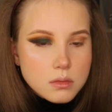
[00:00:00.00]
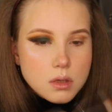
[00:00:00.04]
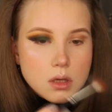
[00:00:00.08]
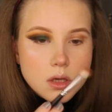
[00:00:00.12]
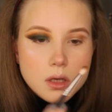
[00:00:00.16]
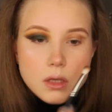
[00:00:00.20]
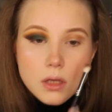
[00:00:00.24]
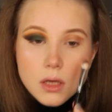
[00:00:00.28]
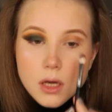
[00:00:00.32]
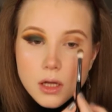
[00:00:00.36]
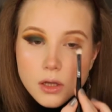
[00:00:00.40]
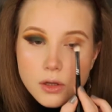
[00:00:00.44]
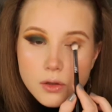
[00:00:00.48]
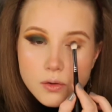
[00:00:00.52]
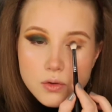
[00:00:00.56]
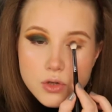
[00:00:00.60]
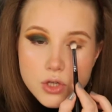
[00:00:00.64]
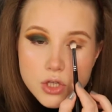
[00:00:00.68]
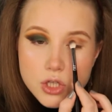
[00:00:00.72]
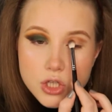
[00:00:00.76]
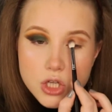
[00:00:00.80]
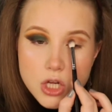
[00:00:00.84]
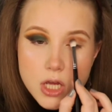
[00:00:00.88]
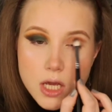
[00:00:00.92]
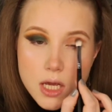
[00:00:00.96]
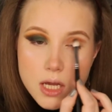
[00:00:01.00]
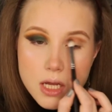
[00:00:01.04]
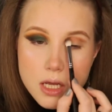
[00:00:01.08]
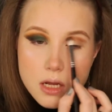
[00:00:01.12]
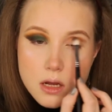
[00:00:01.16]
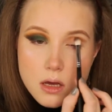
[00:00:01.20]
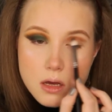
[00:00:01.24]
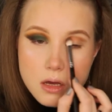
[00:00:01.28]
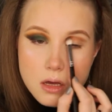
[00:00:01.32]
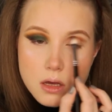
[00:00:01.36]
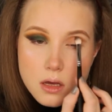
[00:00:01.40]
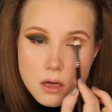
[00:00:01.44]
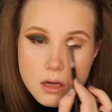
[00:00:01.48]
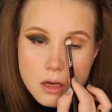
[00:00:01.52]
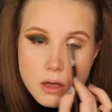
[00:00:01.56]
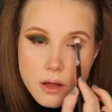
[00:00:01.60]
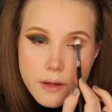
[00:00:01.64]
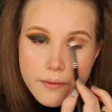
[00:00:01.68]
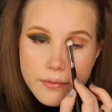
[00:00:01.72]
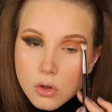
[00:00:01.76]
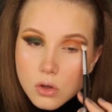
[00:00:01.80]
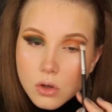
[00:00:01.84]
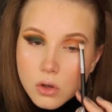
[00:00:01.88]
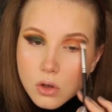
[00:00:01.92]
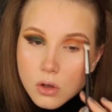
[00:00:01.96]
yellow shade.
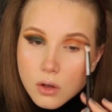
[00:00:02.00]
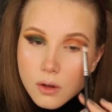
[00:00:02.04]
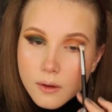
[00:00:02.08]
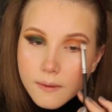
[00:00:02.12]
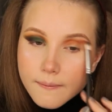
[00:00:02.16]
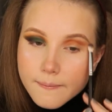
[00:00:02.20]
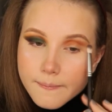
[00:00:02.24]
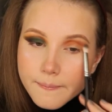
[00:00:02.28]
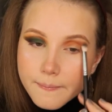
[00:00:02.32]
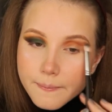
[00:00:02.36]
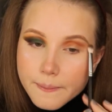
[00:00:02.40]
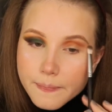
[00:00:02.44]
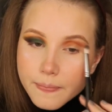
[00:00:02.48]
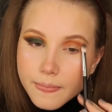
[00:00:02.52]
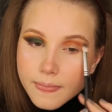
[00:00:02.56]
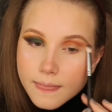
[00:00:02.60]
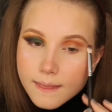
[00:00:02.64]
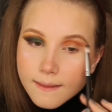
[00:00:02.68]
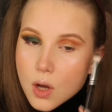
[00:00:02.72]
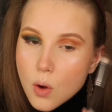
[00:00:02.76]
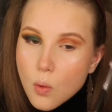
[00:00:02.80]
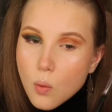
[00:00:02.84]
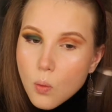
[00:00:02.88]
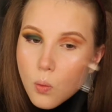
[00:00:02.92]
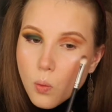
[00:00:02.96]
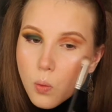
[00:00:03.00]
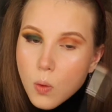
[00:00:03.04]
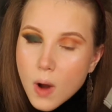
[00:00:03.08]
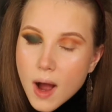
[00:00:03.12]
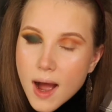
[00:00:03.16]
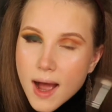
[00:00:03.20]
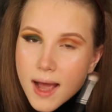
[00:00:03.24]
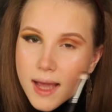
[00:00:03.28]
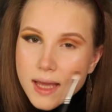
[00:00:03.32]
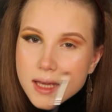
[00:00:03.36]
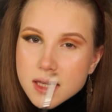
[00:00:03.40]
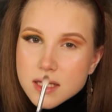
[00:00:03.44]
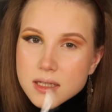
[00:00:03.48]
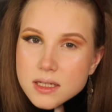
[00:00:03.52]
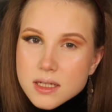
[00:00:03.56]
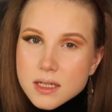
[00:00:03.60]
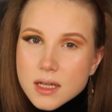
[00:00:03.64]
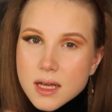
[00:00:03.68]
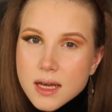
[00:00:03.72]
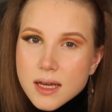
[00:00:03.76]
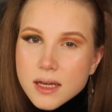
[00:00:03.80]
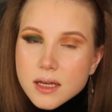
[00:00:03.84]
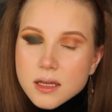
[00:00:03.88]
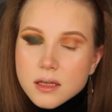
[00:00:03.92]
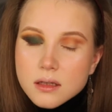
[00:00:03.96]
So why did
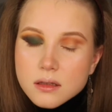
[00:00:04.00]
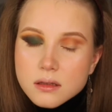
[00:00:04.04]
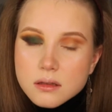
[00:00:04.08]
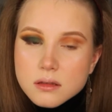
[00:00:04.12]
I